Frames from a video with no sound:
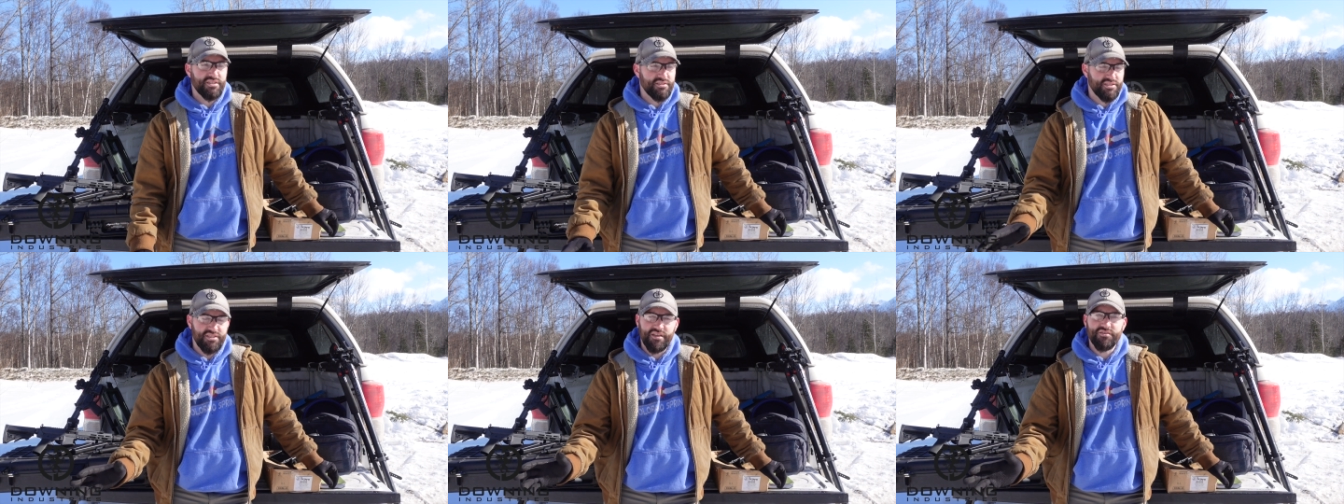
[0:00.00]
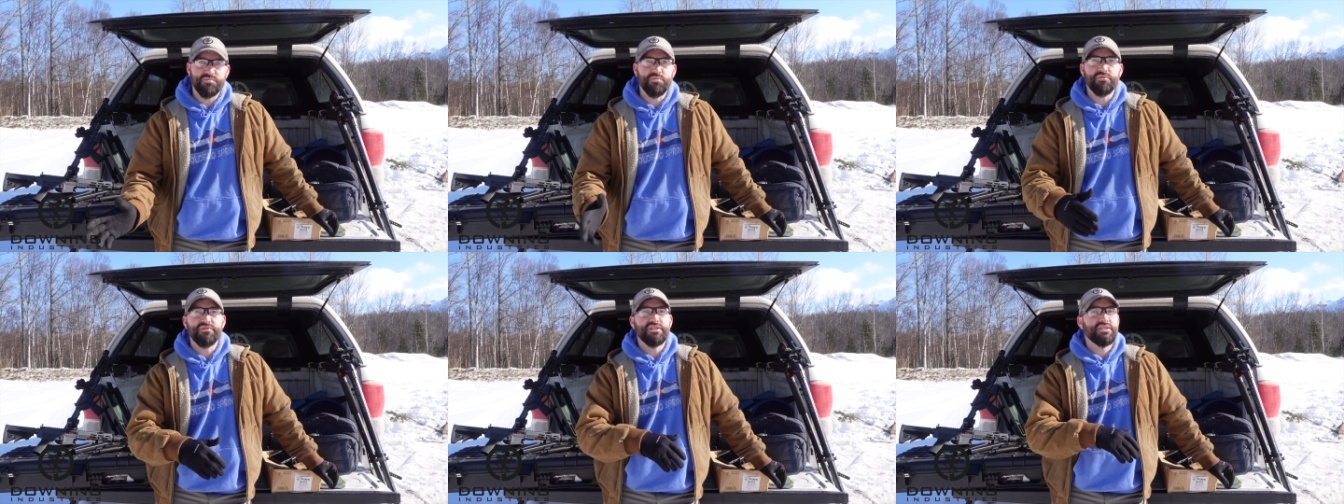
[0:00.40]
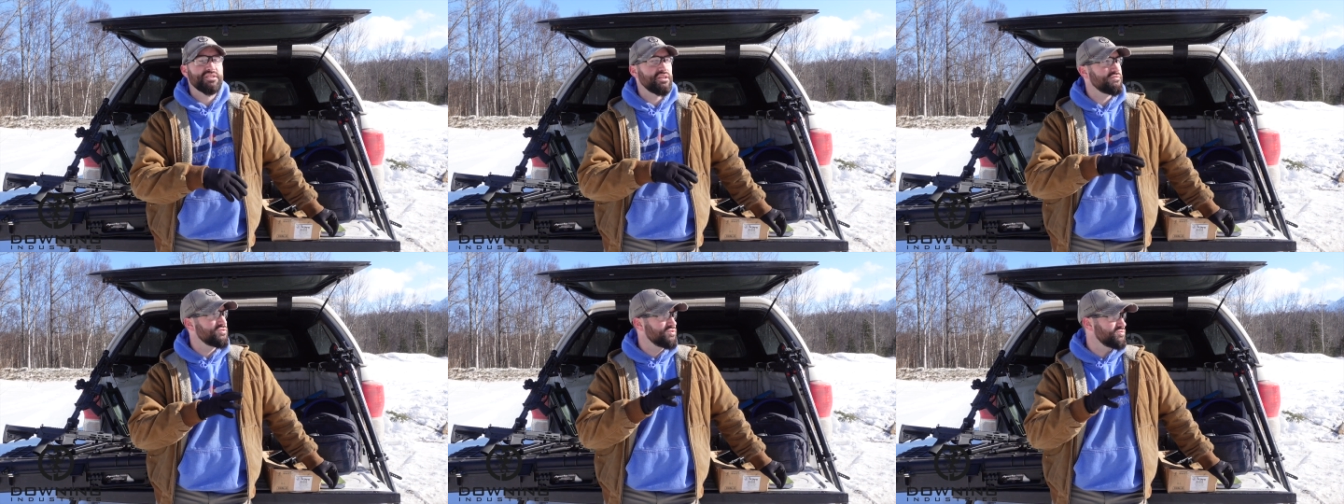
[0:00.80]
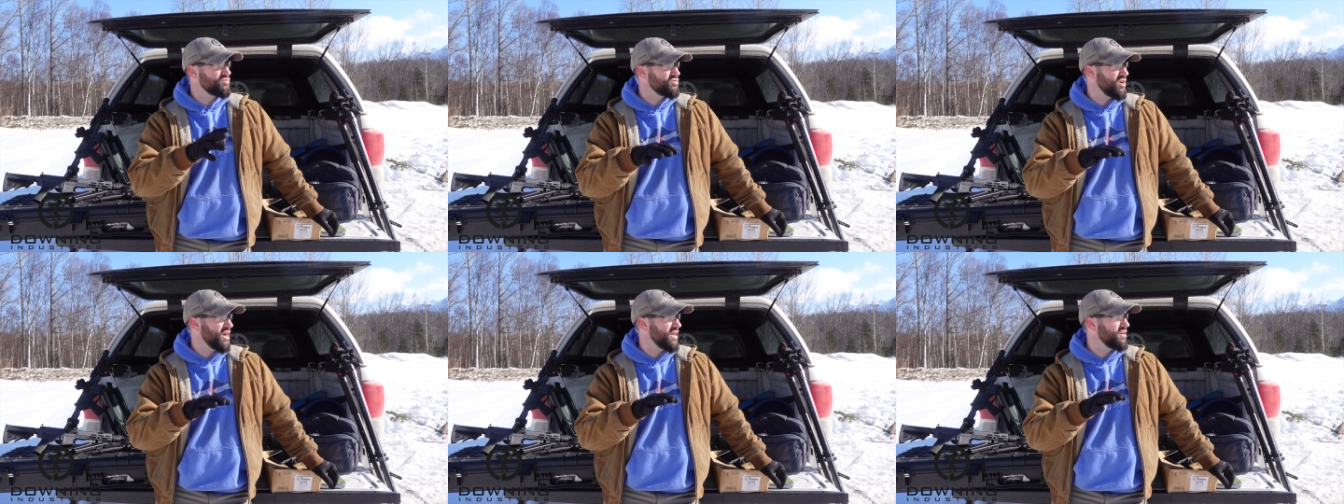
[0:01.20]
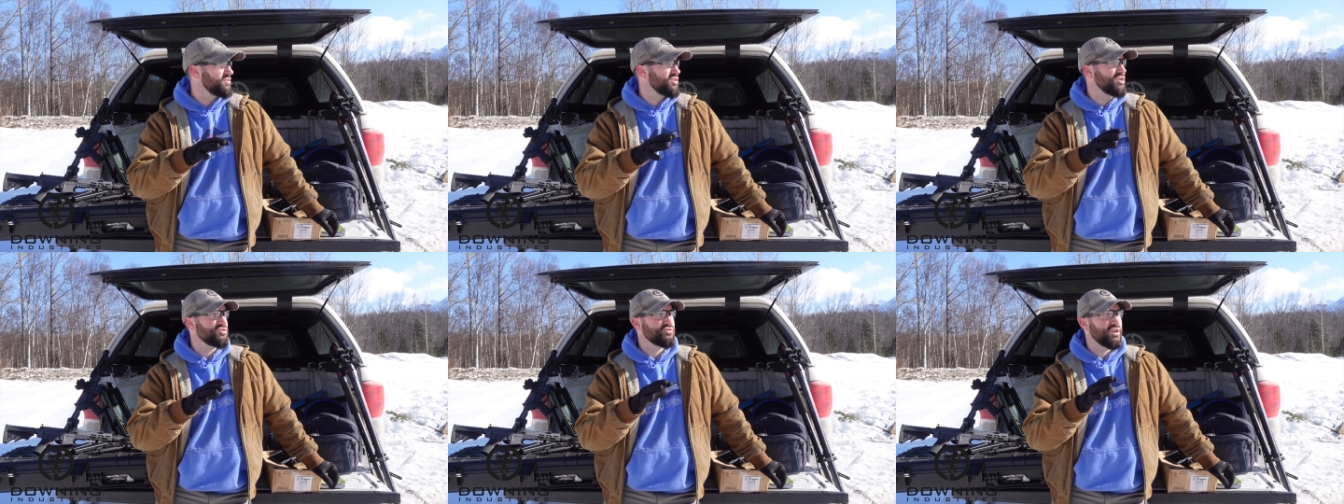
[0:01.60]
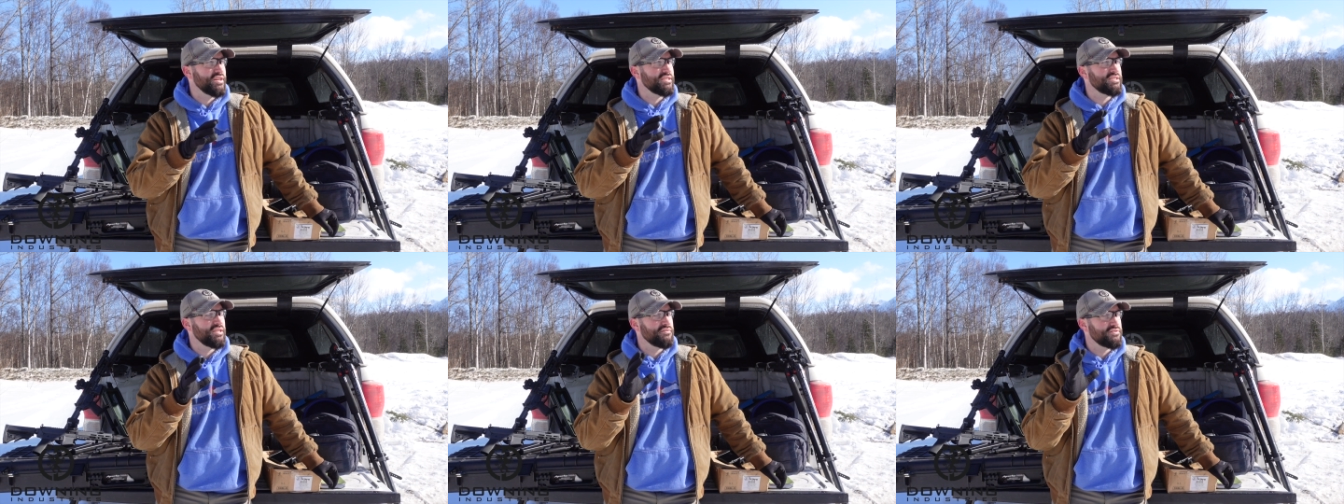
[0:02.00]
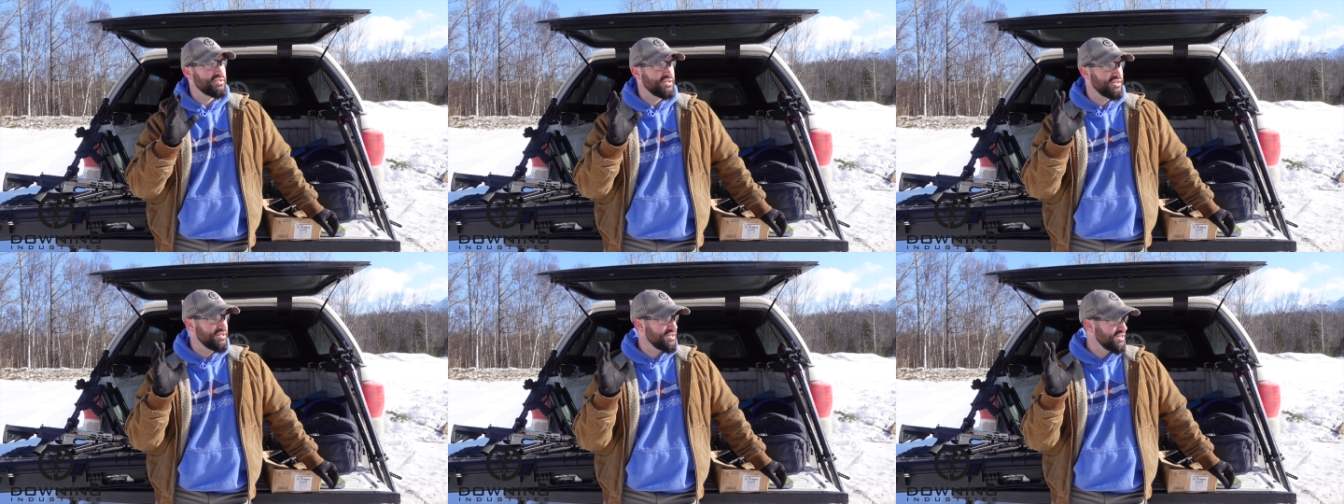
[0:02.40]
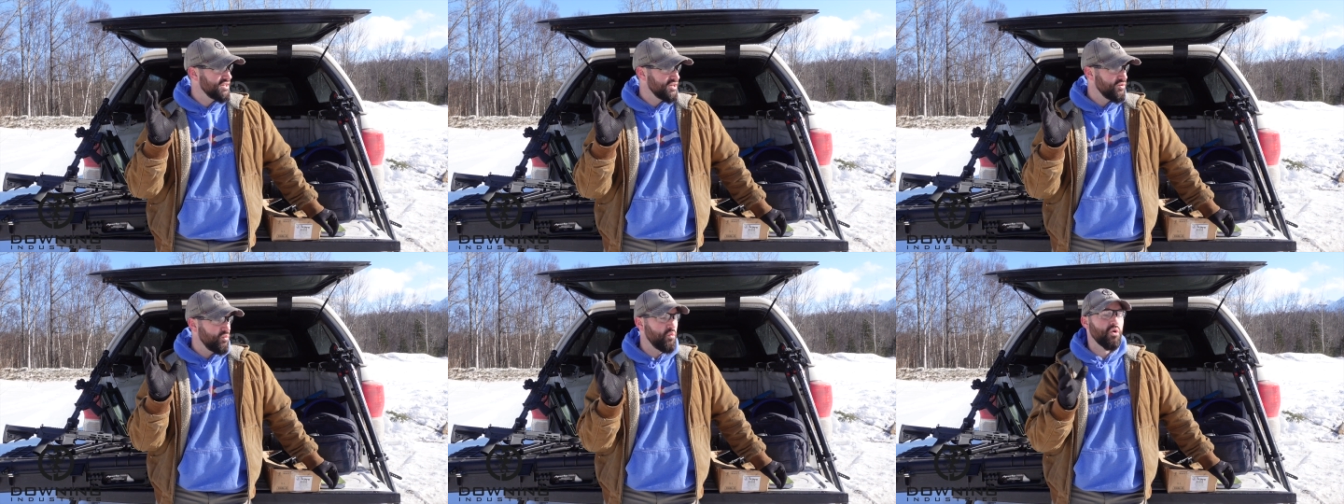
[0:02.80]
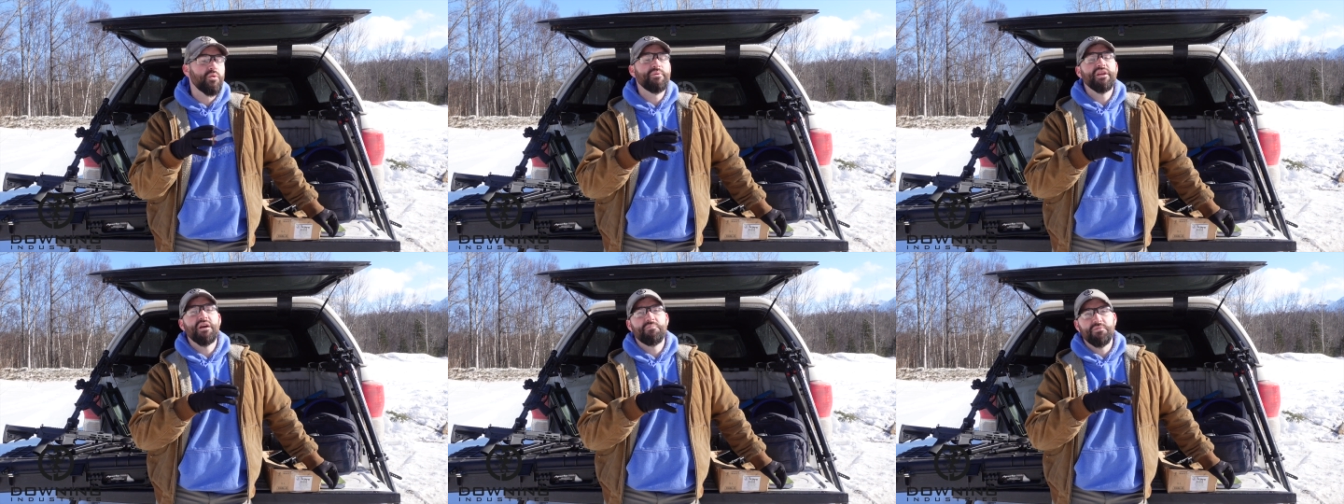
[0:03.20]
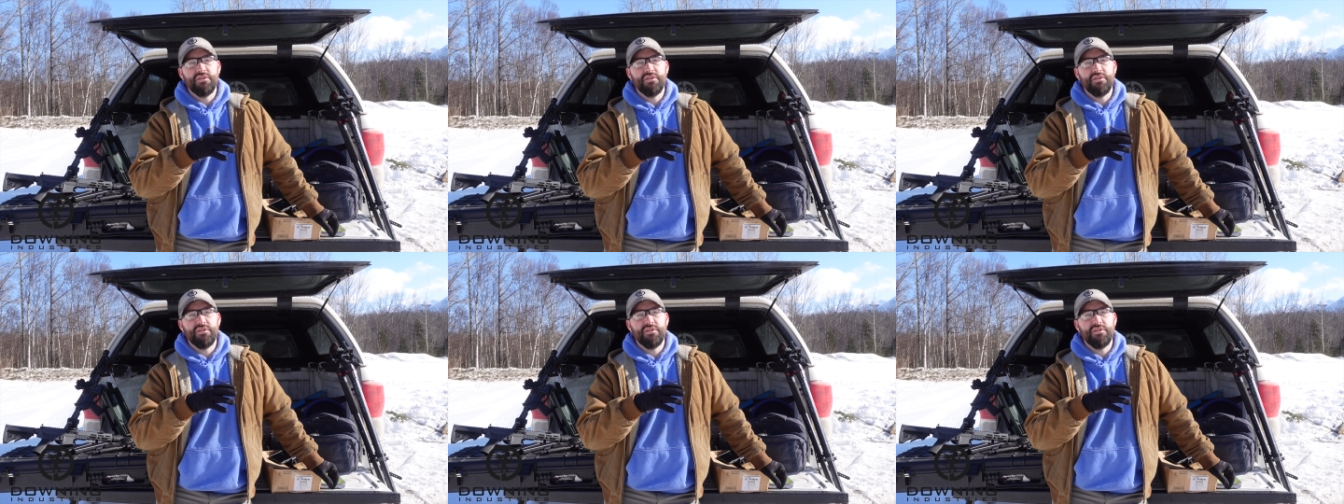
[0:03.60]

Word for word: stuff's moving, stuff's drying, not drying, stuff's uh, warming up a